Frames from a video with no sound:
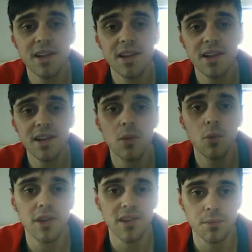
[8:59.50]
basically
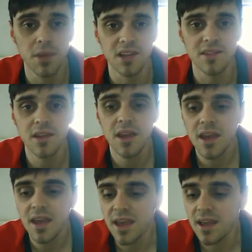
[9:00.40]
what this means
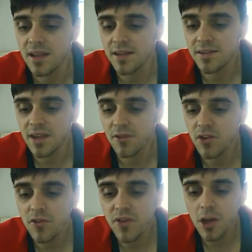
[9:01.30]
is, if
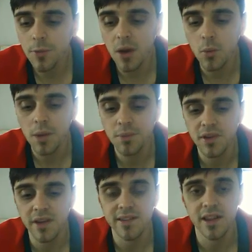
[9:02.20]
you think about
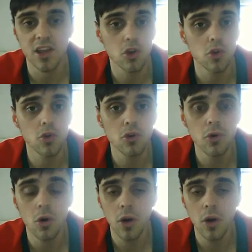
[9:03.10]
websites like Google or